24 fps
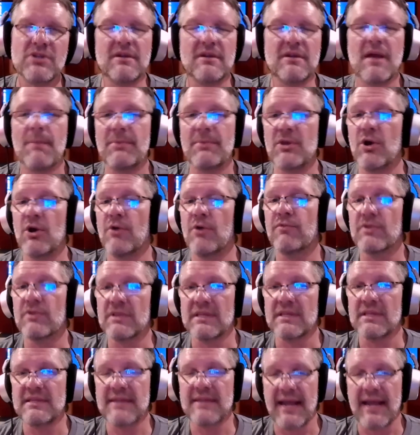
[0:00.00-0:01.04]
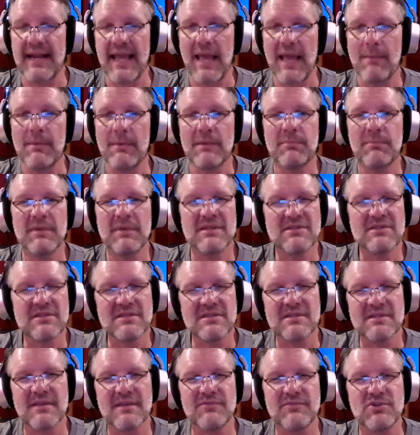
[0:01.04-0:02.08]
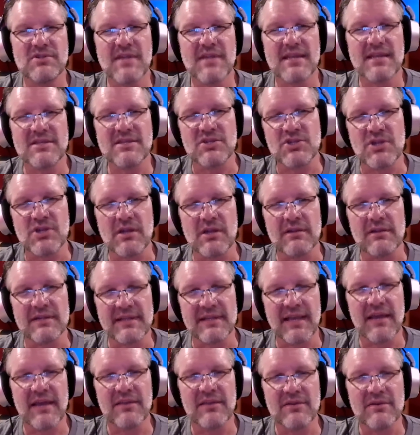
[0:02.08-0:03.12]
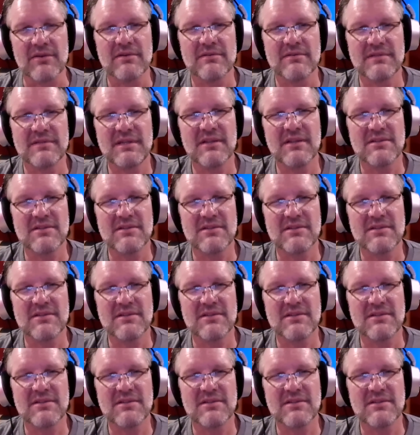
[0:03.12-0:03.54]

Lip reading: and not be overly dynamic because the stuff just hasn't gelled together.